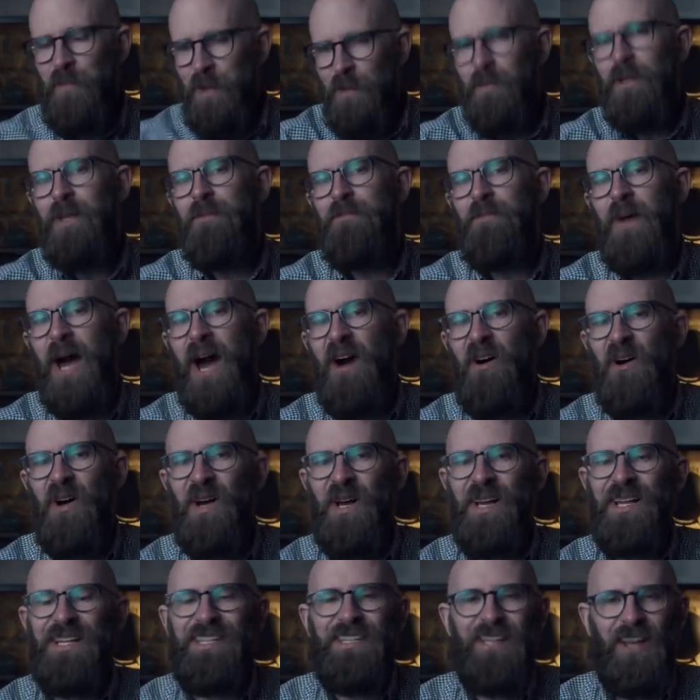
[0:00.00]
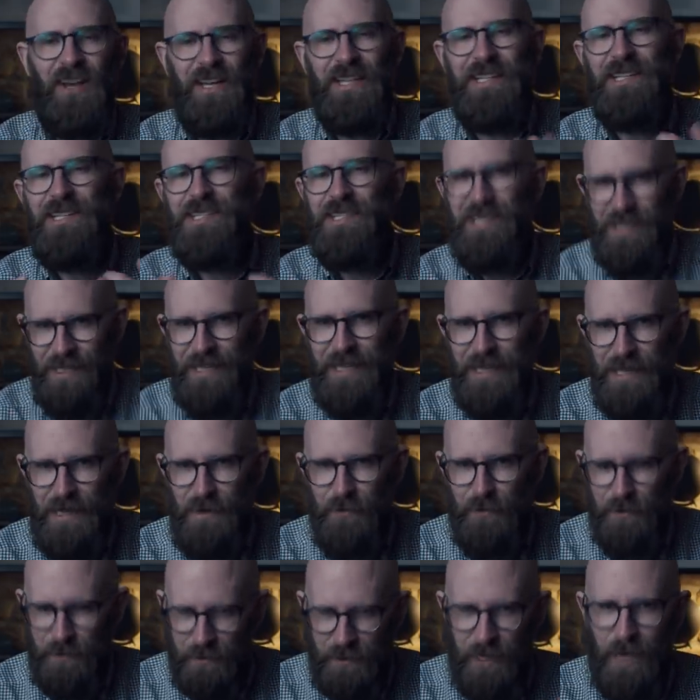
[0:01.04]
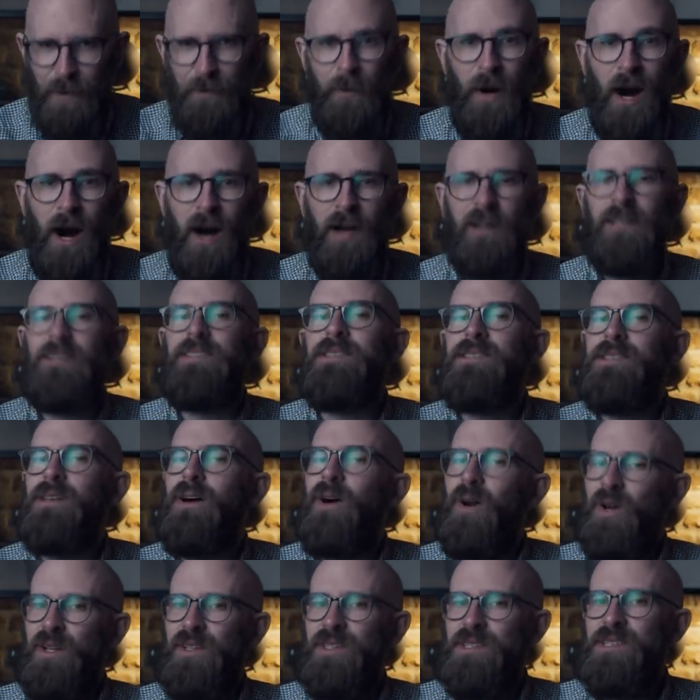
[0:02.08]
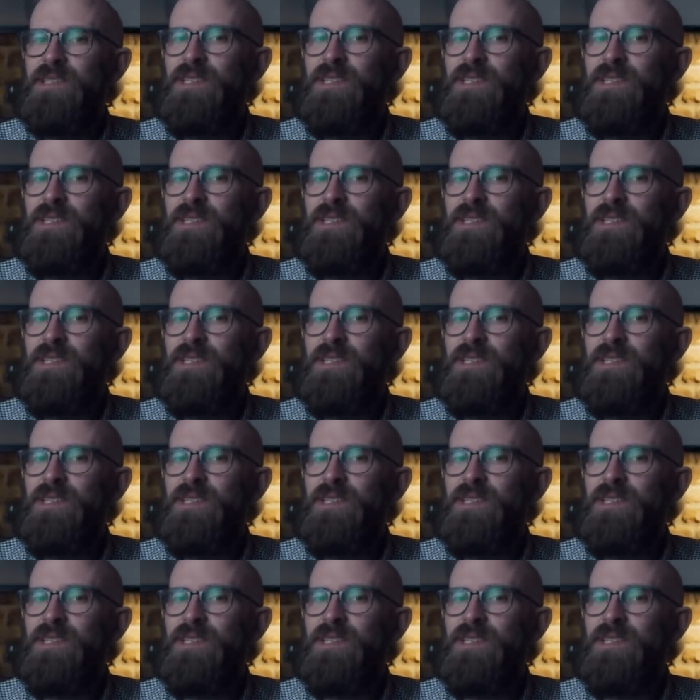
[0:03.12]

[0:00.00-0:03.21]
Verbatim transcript: People in power like to leave their marks on